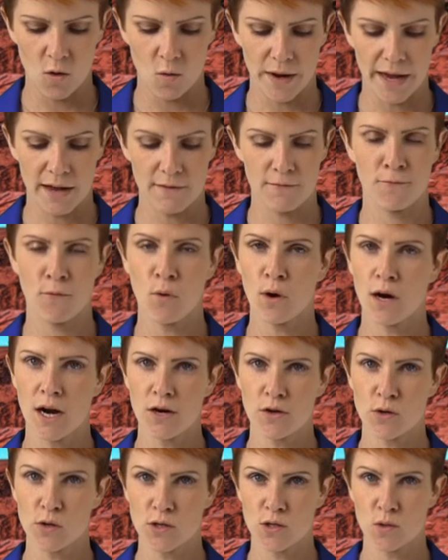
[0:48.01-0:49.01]
We had
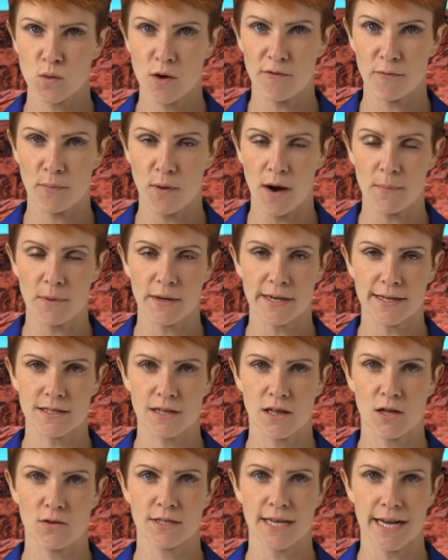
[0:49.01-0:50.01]
412 properties
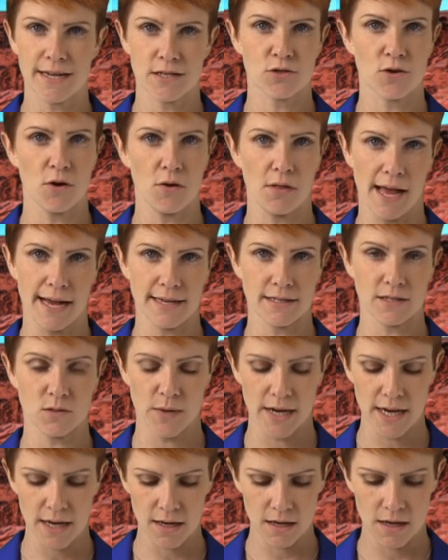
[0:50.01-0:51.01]
close escrow last
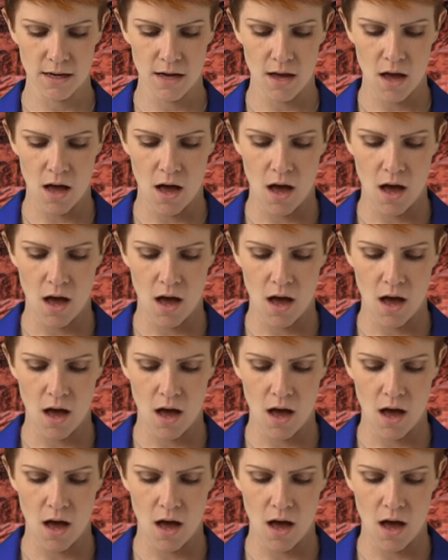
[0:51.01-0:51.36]
week,